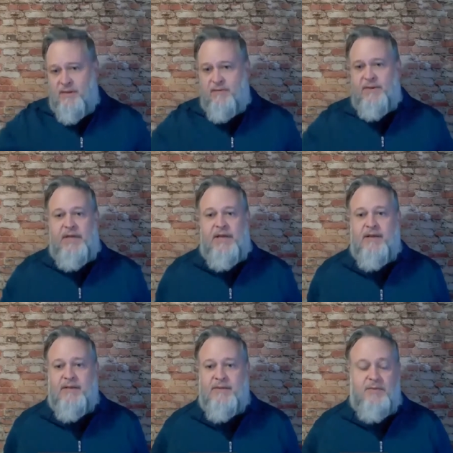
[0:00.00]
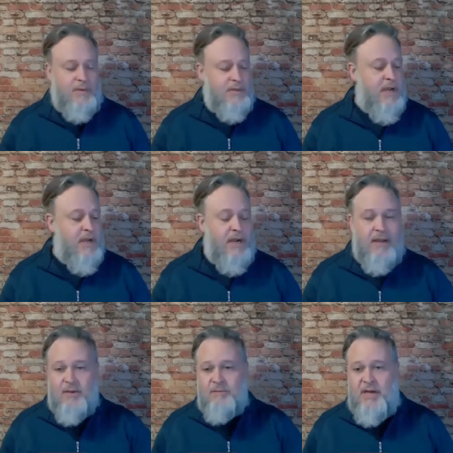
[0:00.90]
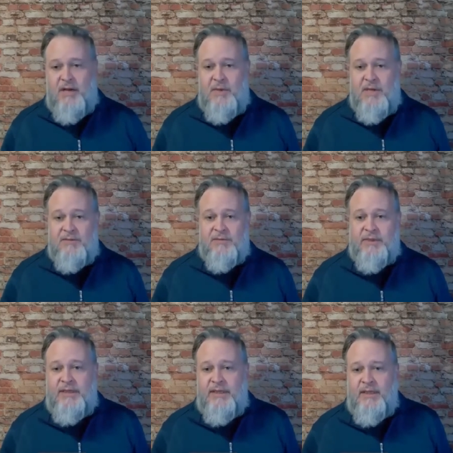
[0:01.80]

everything else when we're trying to hold a meeting peacefully.